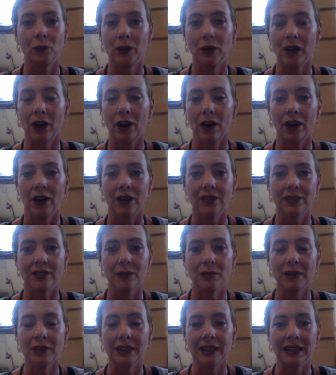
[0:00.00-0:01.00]
are
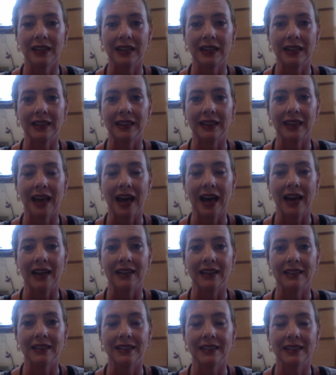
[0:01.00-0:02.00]
assimilating
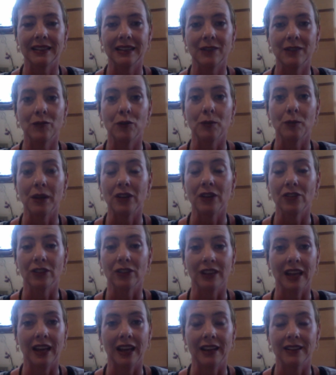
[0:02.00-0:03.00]
that information,
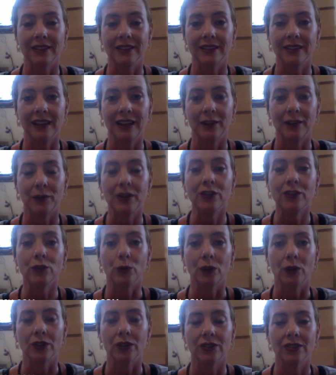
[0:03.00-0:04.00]
that
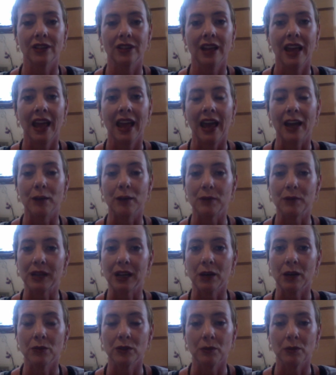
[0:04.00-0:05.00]
resource, and it
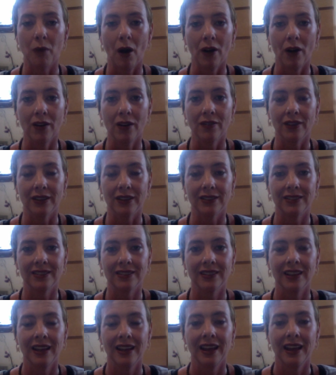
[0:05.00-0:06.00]
becomes a part of
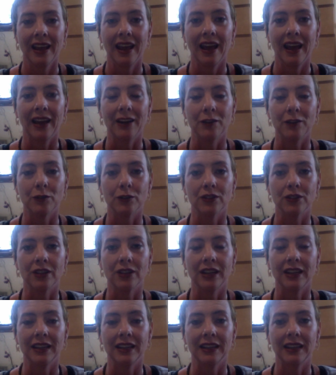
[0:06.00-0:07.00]
us. And if we're
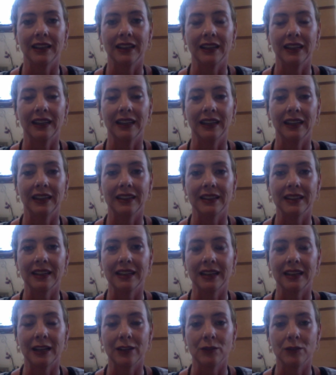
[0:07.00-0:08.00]
taking it
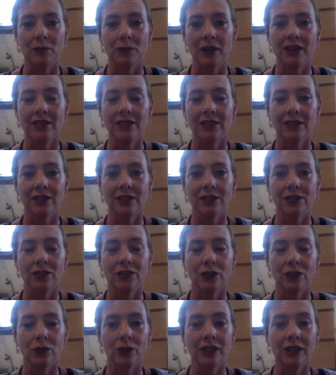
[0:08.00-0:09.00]
in as medicine
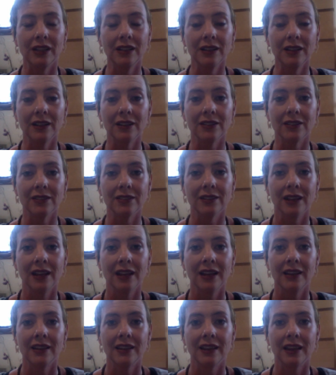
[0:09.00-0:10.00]
to heal us,
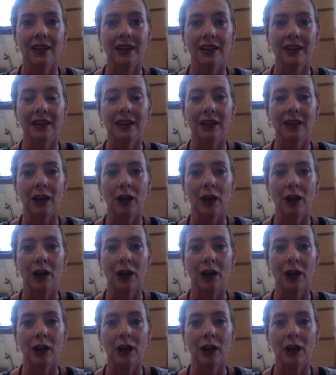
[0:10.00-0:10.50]
then